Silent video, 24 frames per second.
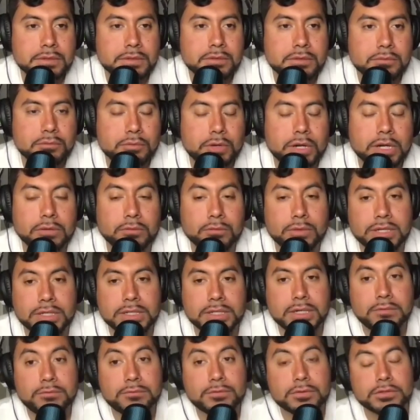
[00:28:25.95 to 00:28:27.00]
Right.
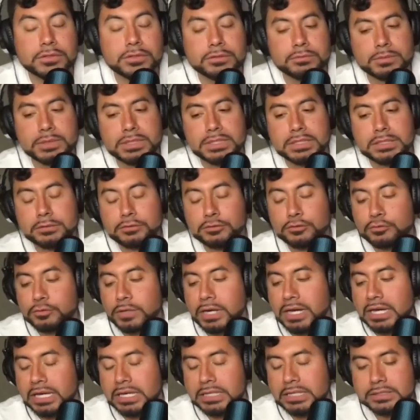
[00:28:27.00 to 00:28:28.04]
I feel you, man. Lou,
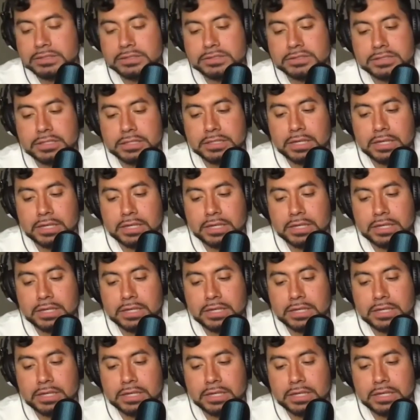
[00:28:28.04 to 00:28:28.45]
I had this. That's